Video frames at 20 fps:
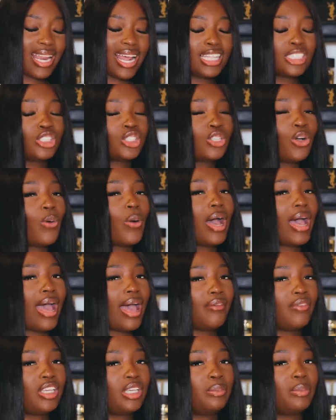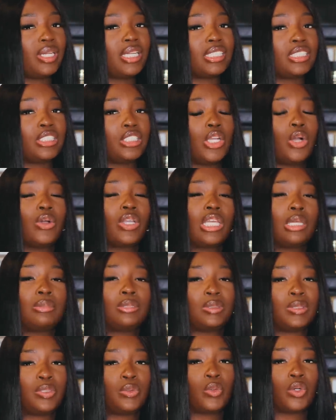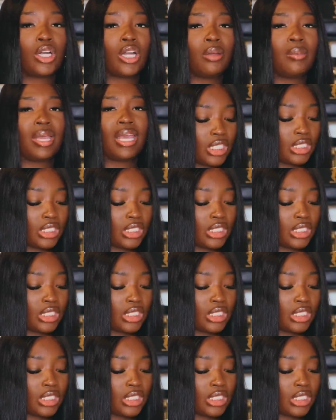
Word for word: Not so heavy, but it still keeps me warm.